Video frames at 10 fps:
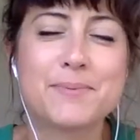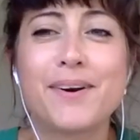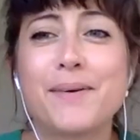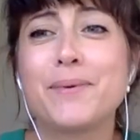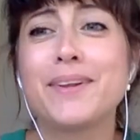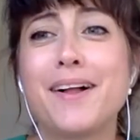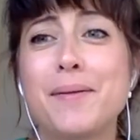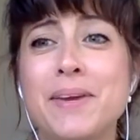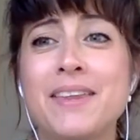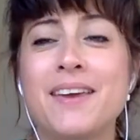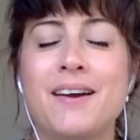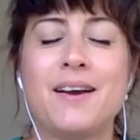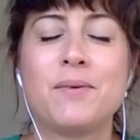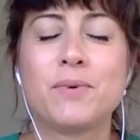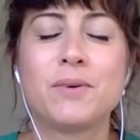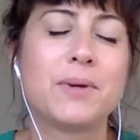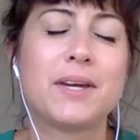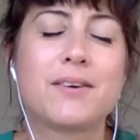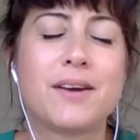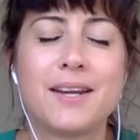we'll all be there, and we'll
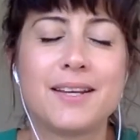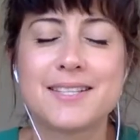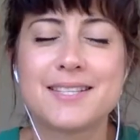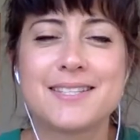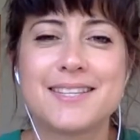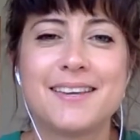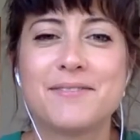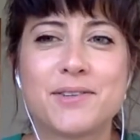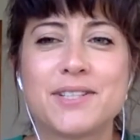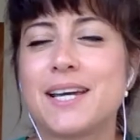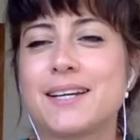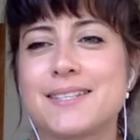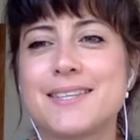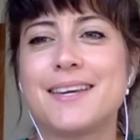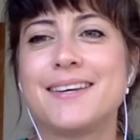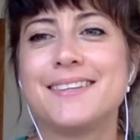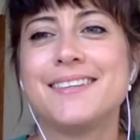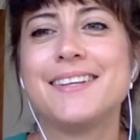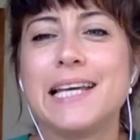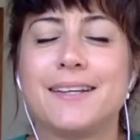be creating this insane vortex.
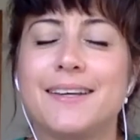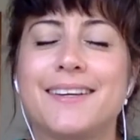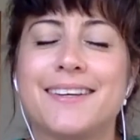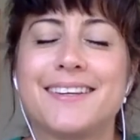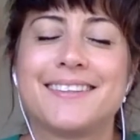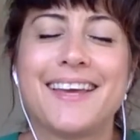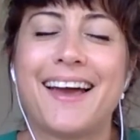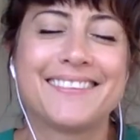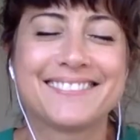And yeah,